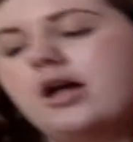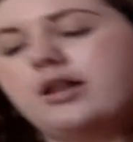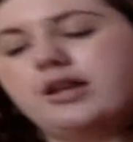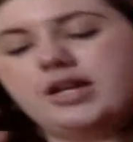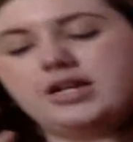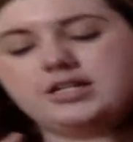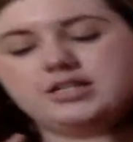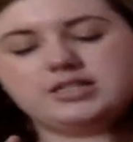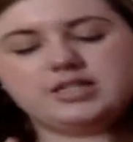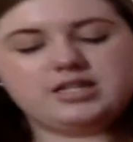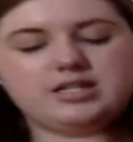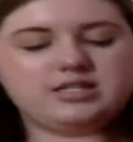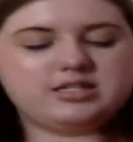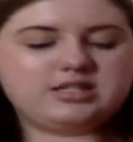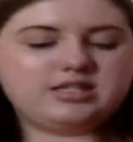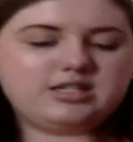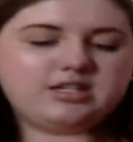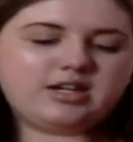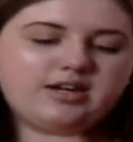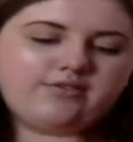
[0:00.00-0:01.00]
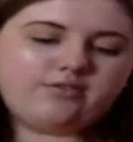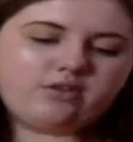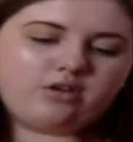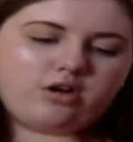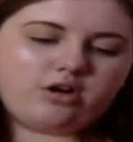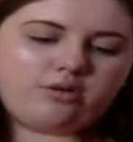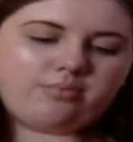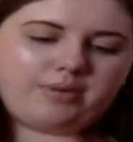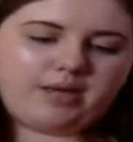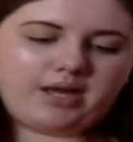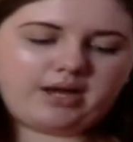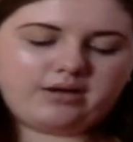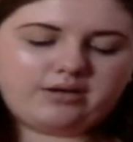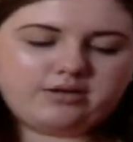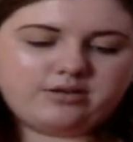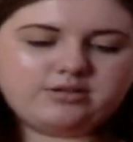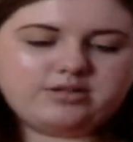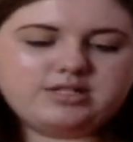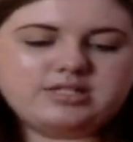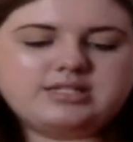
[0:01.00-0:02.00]
Next is the Coverall
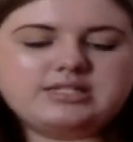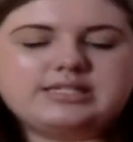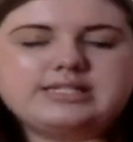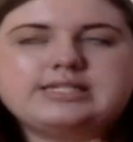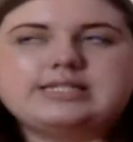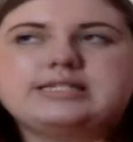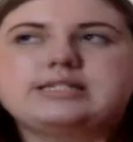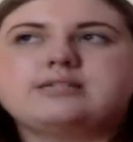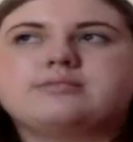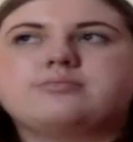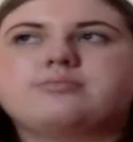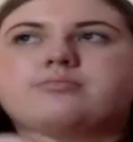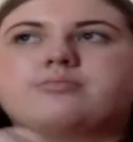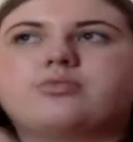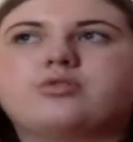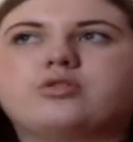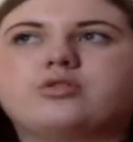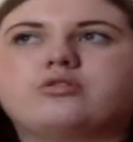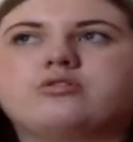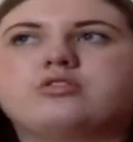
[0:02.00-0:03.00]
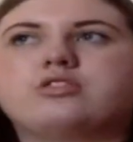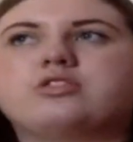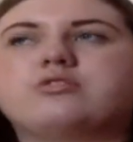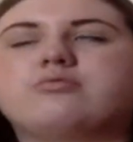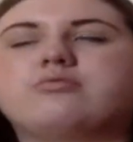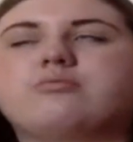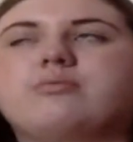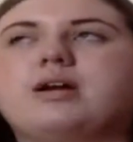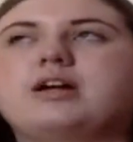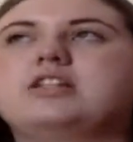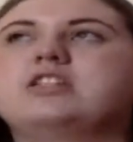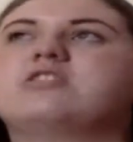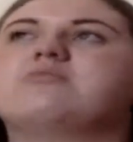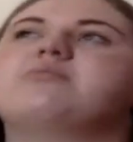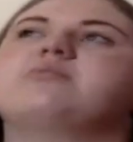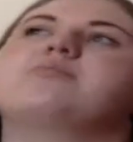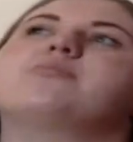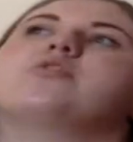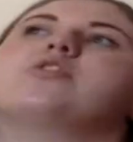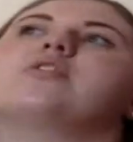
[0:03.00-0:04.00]
powder. This reminds
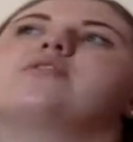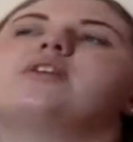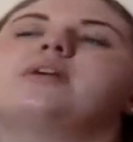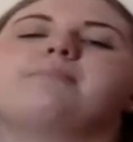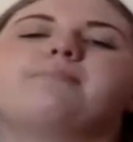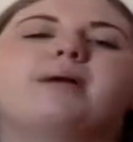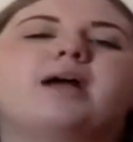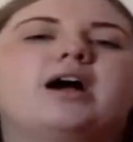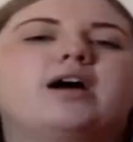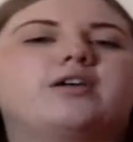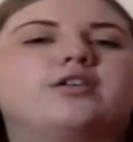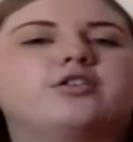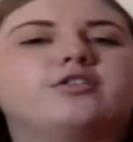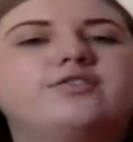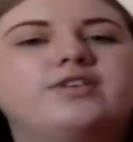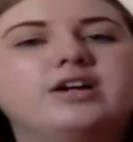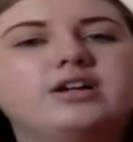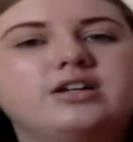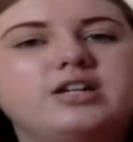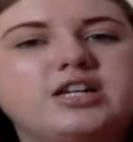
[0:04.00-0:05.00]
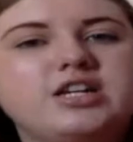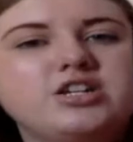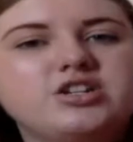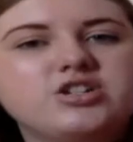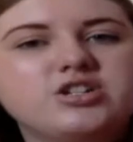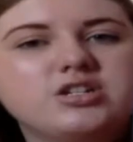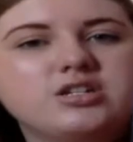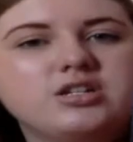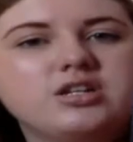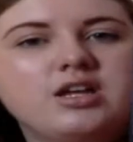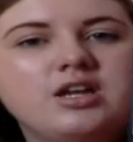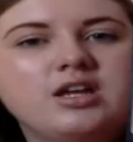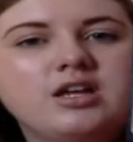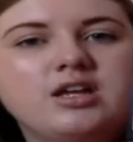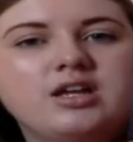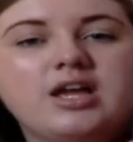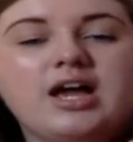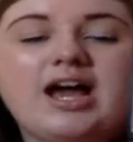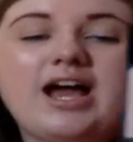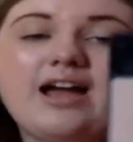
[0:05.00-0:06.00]
me more of a powder foundation.
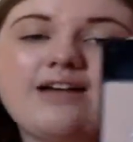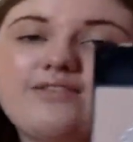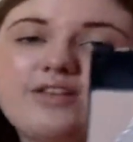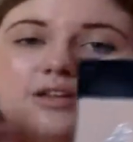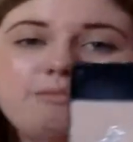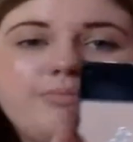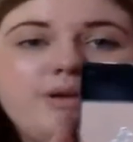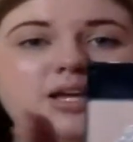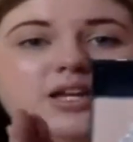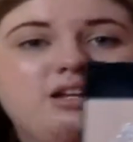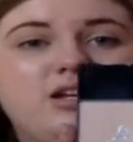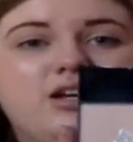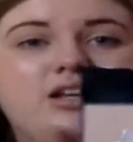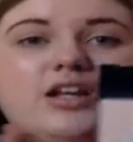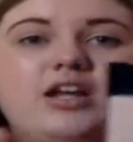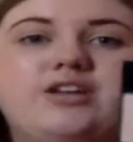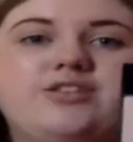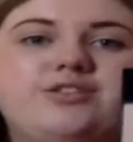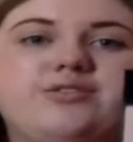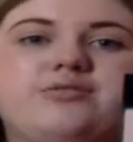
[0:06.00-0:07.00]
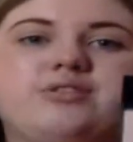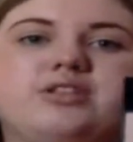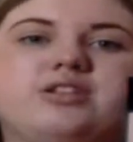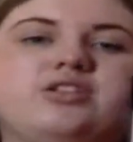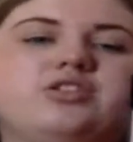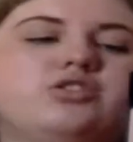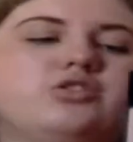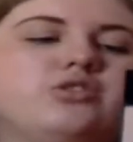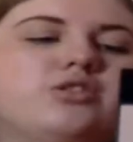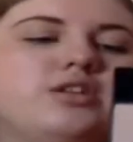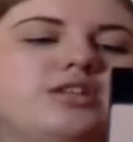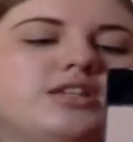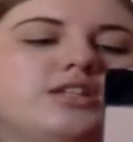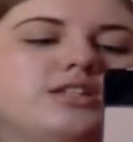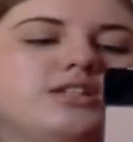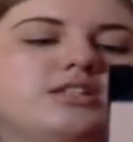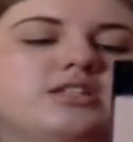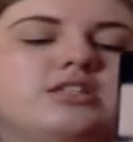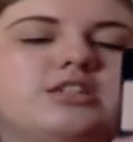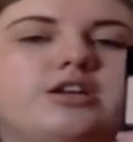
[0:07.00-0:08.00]
I have Hit Pan on it. I do really enjoy
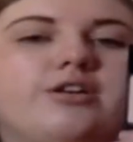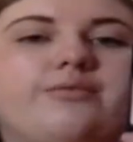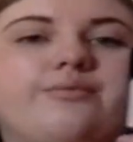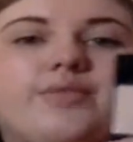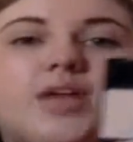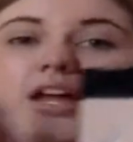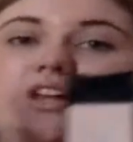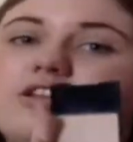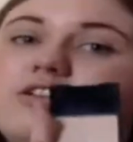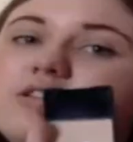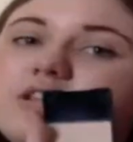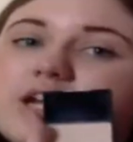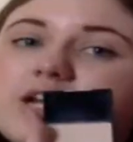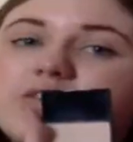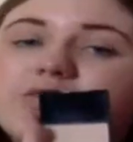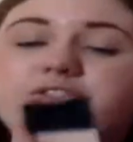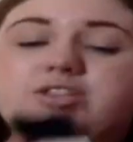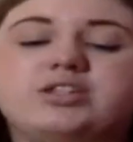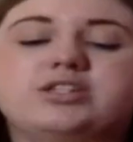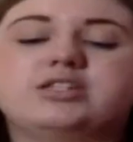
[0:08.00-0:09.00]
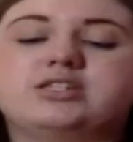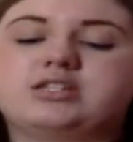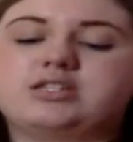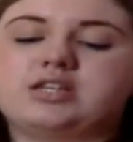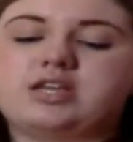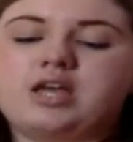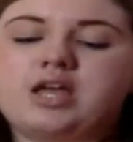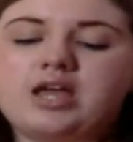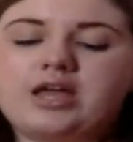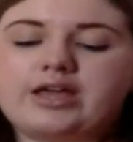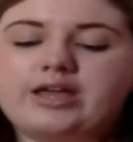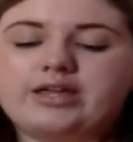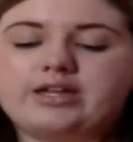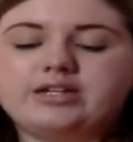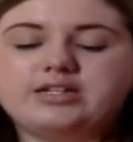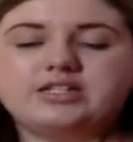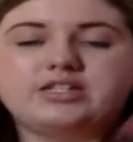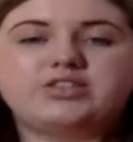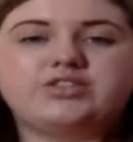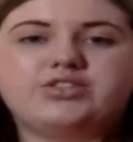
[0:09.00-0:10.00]
this. So I do like this. It
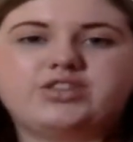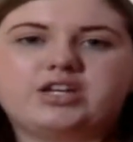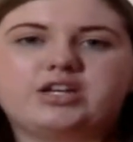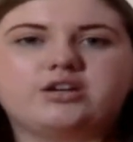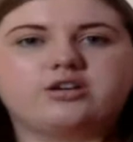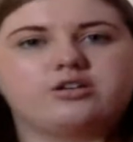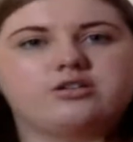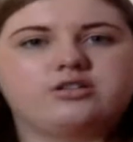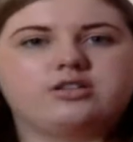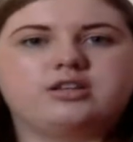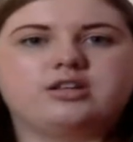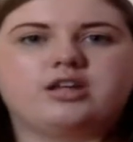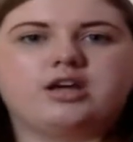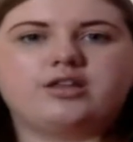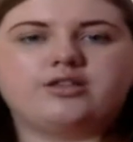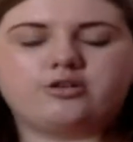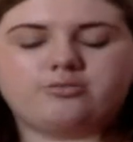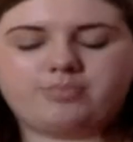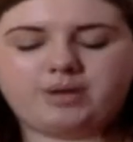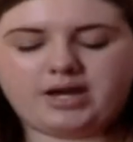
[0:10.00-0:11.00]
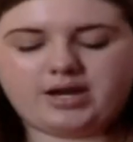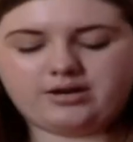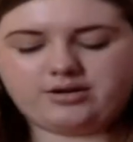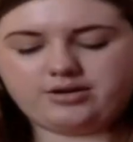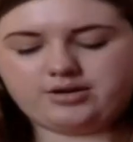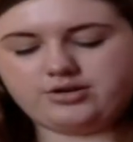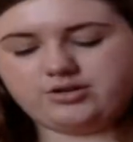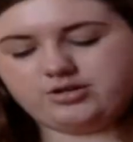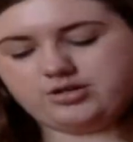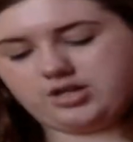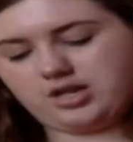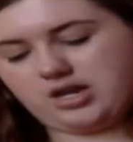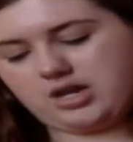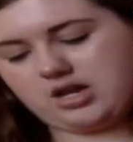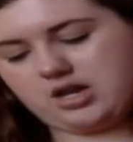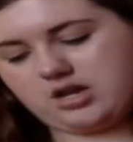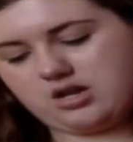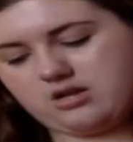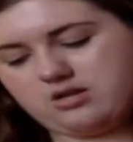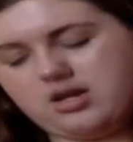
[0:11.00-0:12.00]
is thicker than other powders,
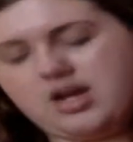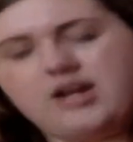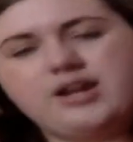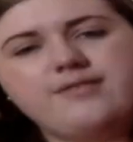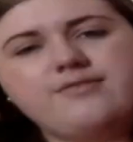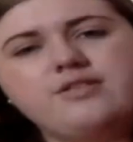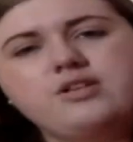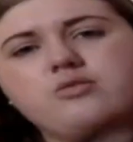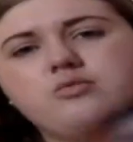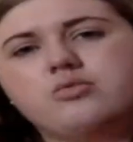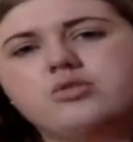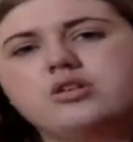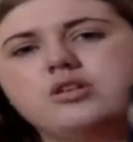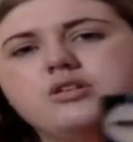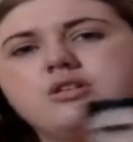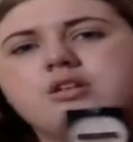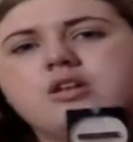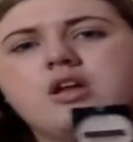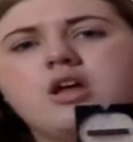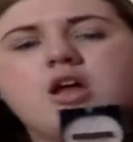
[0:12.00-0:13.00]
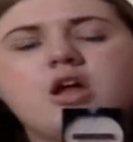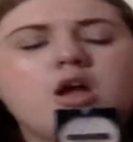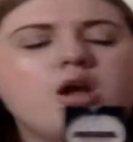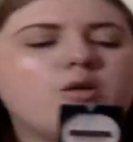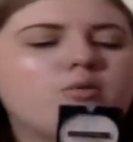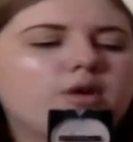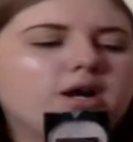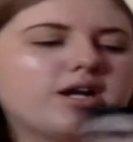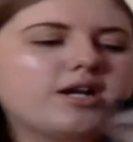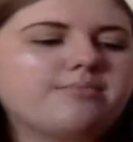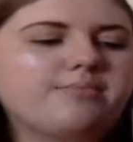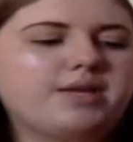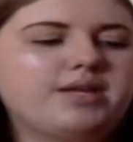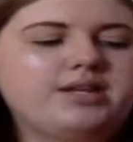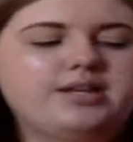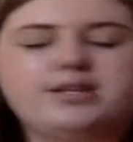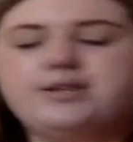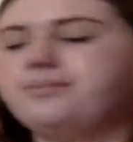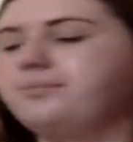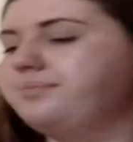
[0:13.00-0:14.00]
and I definitely would
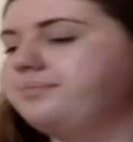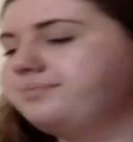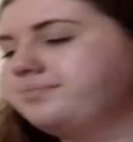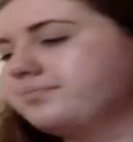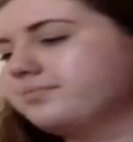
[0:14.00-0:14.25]
recommend it.